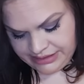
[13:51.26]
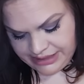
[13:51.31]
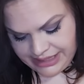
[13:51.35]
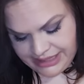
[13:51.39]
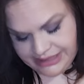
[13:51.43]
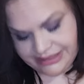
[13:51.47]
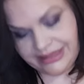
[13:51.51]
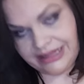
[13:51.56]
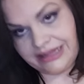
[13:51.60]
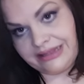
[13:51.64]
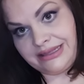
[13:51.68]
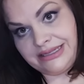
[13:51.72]

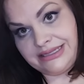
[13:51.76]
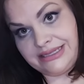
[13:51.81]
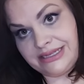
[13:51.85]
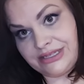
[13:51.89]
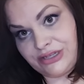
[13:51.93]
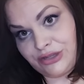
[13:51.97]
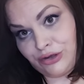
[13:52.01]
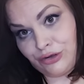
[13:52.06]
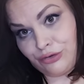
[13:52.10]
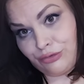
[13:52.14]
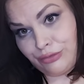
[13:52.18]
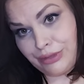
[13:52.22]
I think this
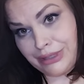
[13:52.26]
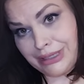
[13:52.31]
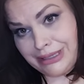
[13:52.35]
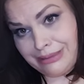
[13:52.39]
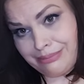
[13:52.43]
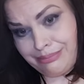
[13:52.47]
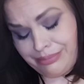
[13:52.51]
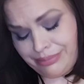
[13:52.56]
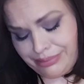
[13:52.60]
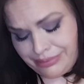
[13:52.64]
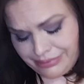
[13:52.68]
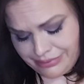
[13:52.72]
is gonna
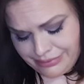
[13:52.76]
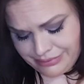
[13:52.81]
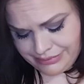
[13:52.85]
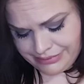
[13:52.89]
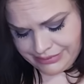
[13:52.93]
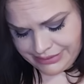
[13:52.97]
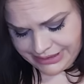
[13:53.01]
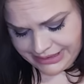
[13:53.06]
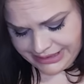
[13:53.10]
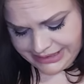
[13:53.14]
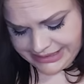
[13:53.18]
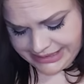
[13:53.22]
rip.
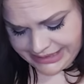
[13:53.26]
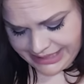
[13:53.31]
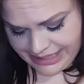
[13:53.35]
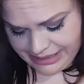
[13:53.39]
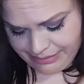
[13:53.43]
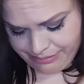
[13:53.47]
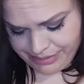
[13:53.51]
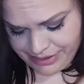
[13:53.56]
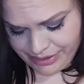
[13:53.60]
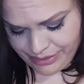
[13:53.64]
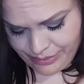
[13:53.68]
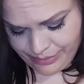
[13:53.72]
I need to
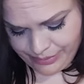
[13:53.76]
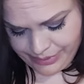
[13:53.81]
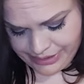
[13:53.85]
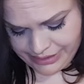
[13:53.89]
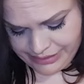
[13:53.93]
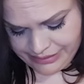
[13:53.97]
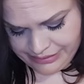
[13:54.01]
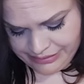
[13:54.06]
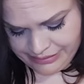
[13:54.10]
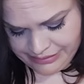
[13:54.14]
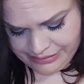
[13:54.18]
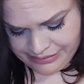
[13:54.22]
get a better
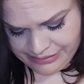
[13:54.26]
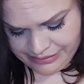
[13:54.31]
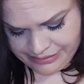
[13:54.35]
one.